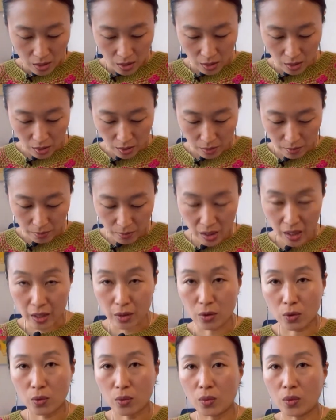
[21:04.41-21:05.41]
I
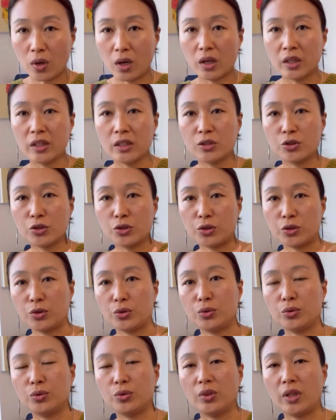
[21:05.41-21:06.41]
don't want it
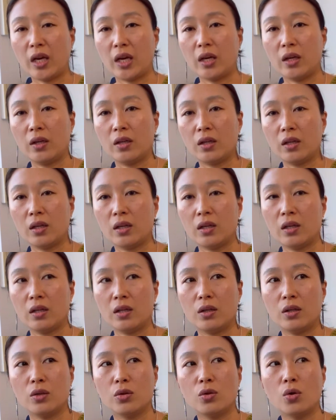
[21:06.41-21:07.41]
to like
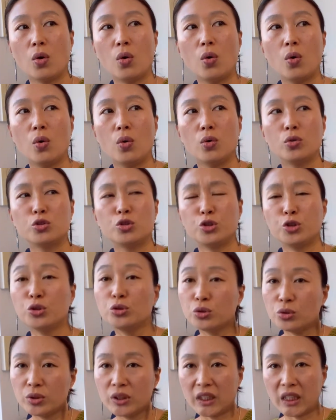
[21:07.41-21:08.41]
go
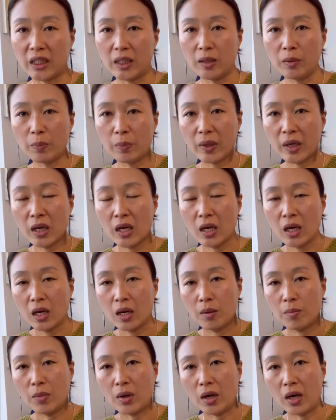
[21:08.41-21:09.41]
too deep,
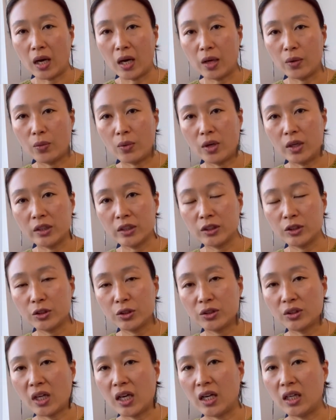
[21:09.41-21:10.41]
but I want it
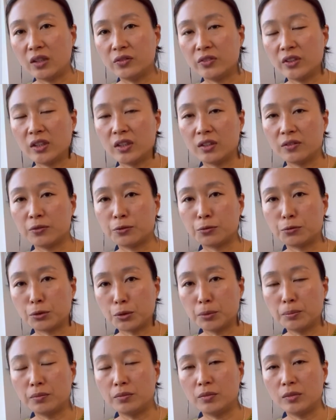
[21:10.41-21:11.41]
to have enough
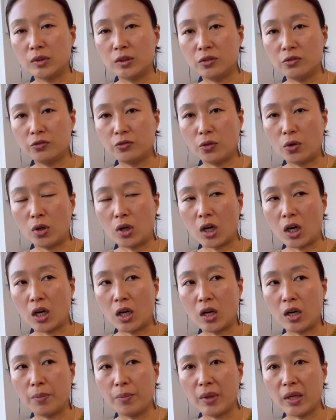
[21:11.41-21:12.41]
room
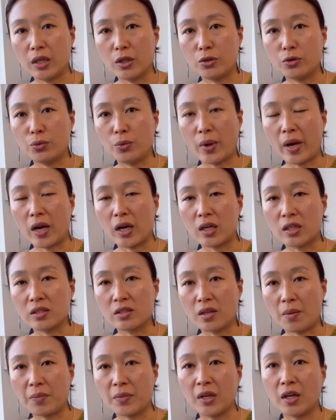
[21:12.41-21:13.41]
for me to wear
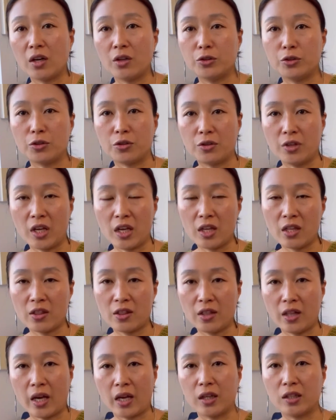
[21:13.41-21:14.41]
something
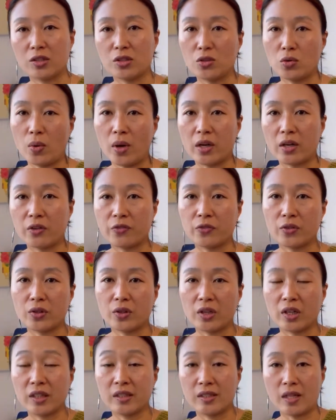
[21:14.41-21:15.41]
underneath, like a sweater,
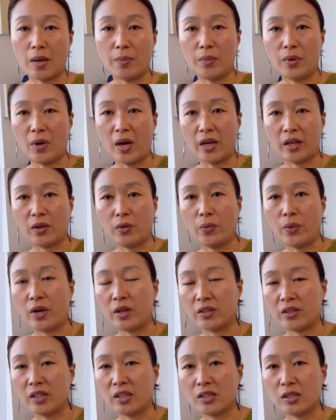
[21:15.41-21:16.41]
for example. I can
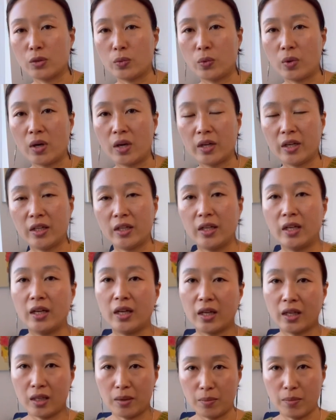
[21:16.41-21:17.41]
wear this one, and then
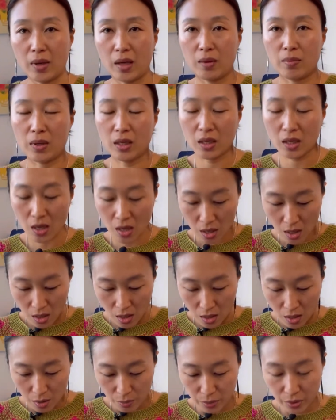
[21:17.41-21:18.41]
I can maybe
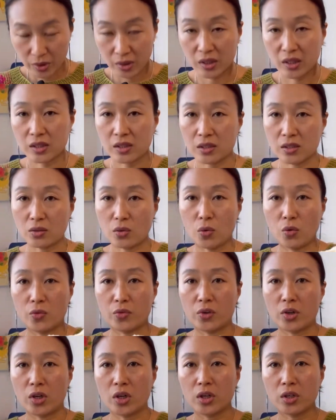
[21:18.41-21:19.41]
put this
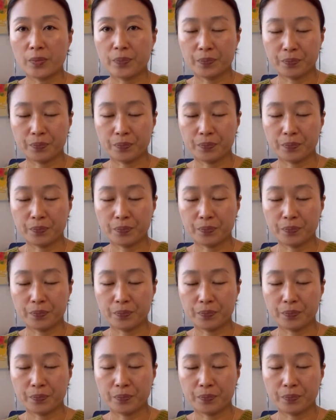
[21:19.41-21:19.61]
over.